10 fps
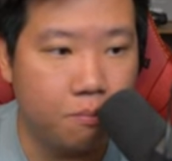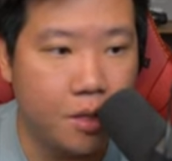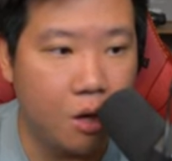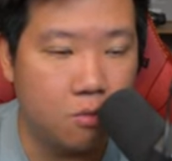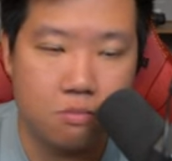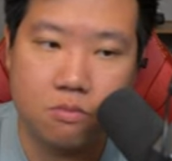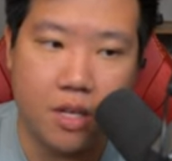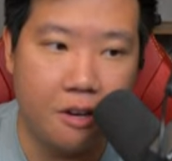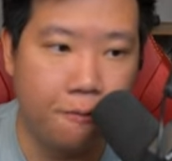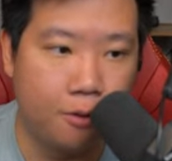you know,
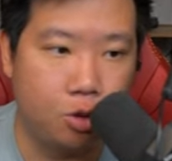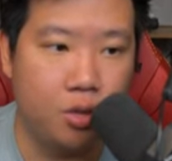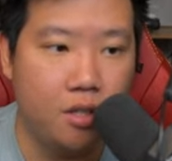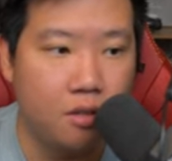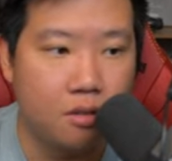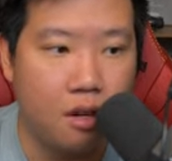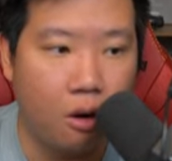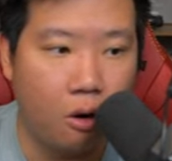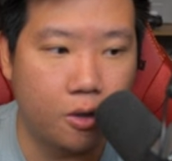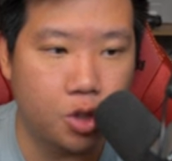infantry,
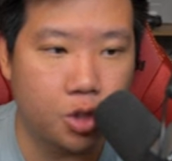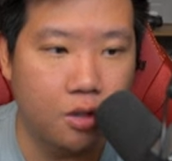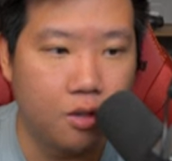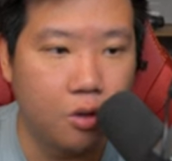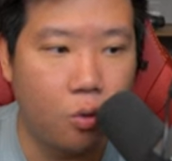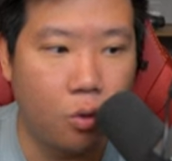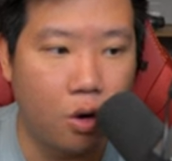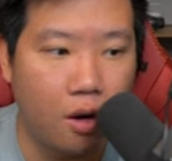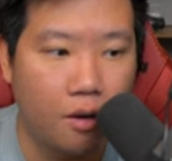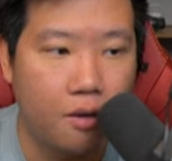archer,
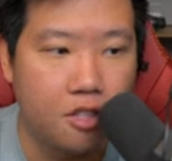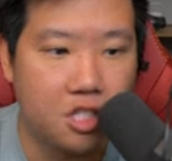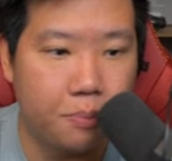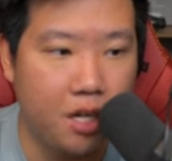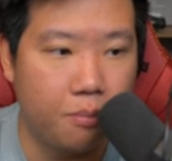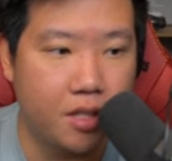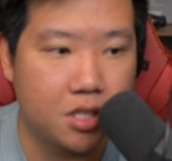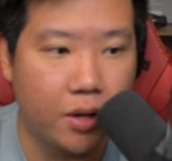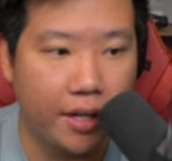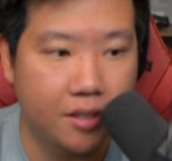or spearmen,
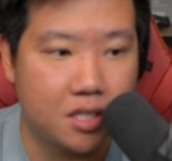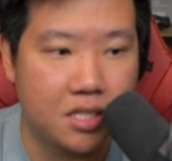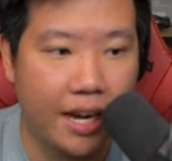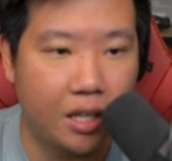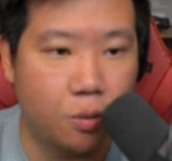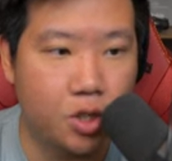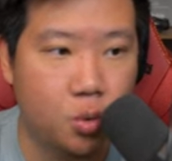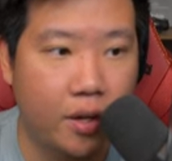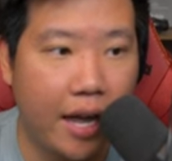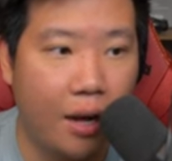so I can decide
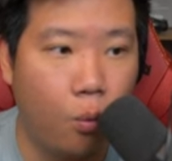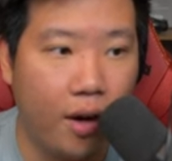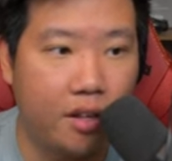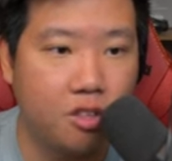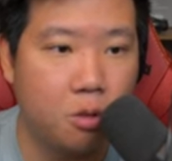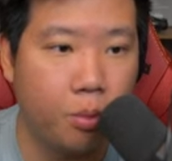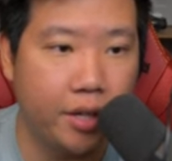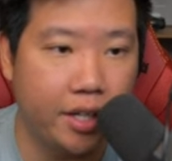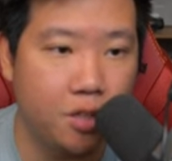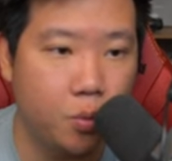which one I want to
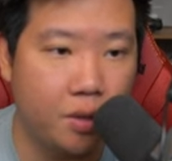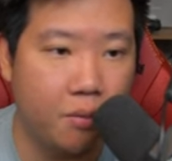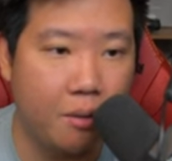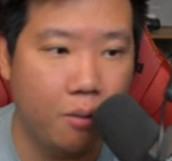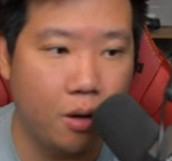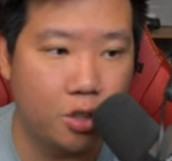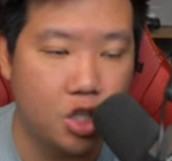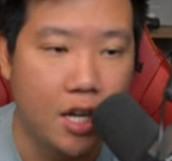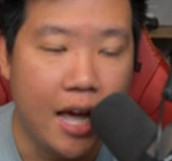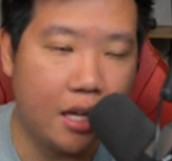bring in with my
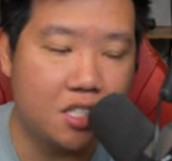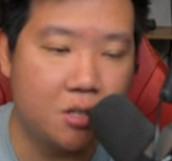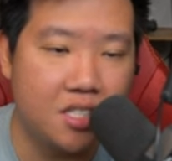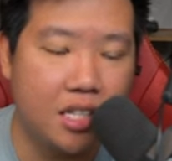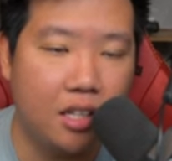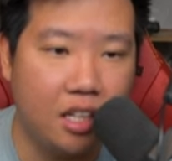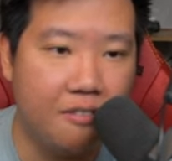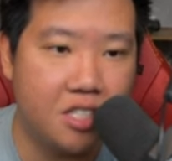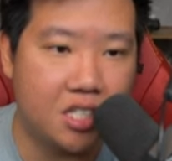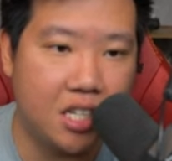march. As soon as it
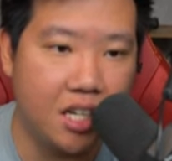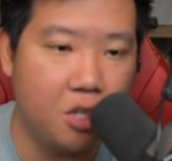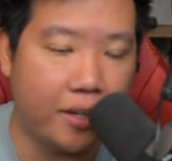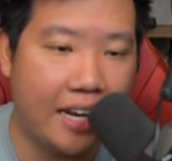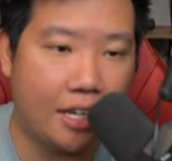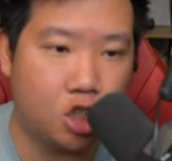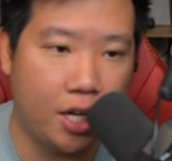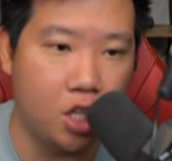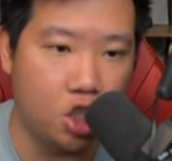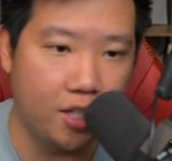leaves the city, you cannot
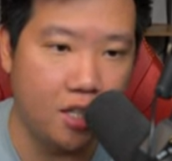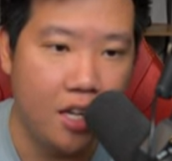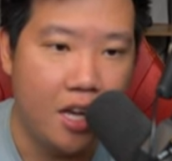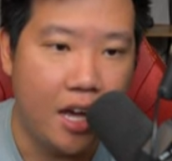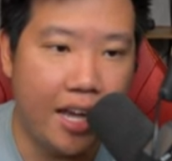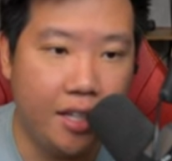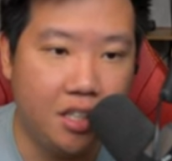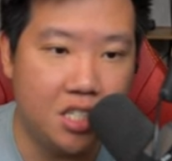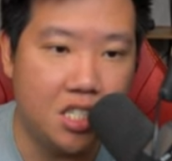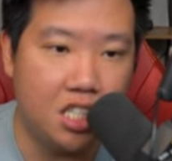change it. And
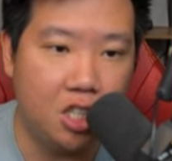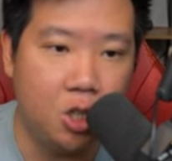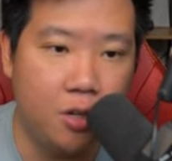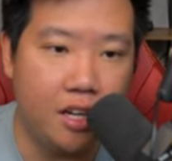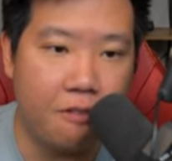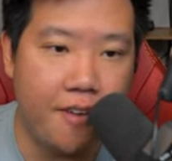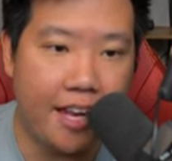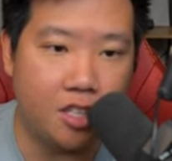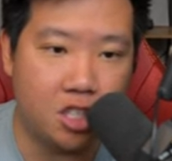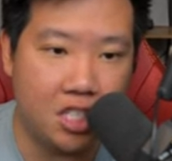this is the unit
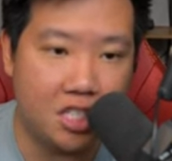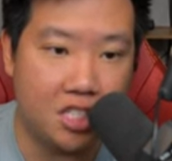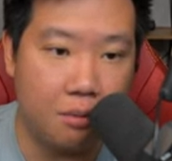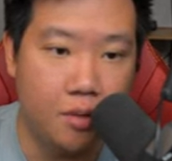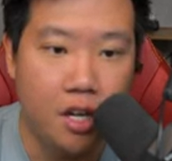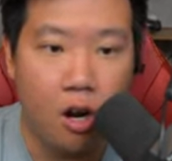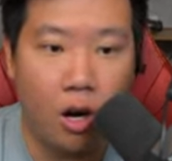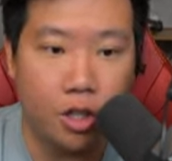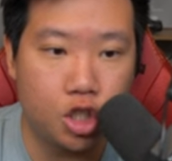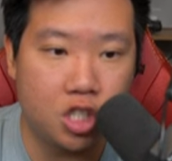advantage system.
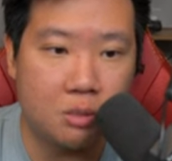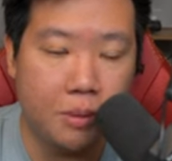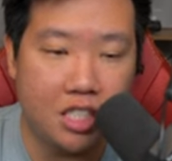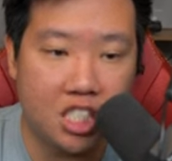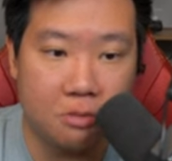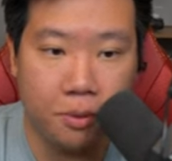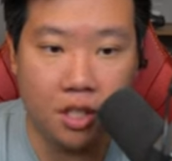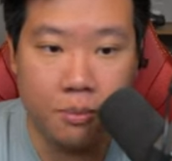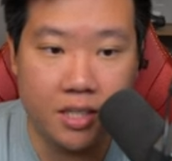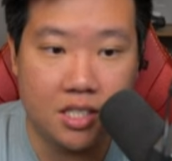Archers beat
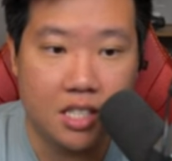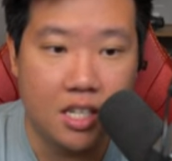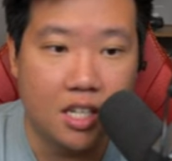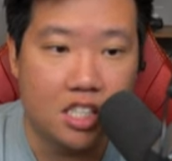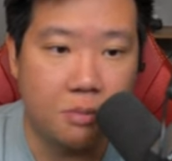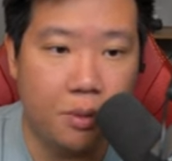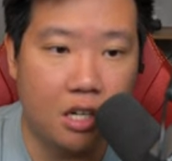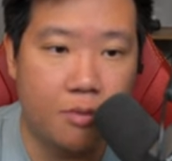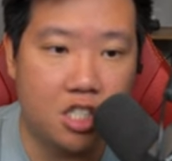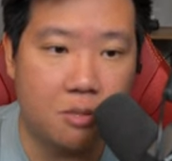spearmen,
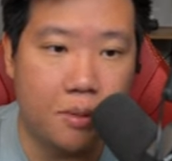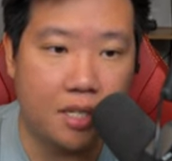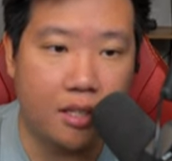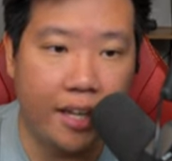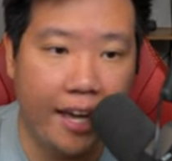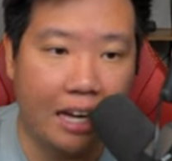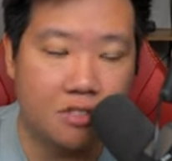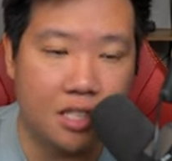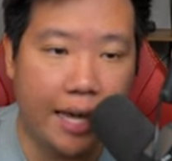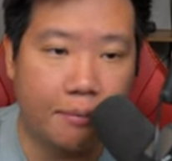spearmen beat
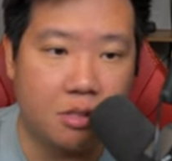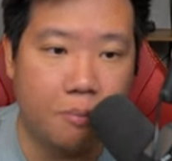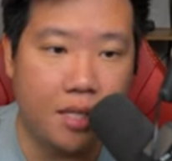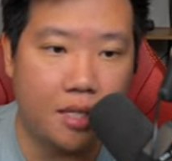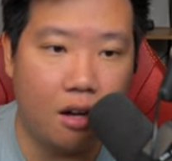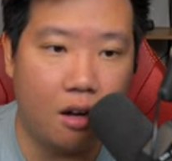calves, calves beat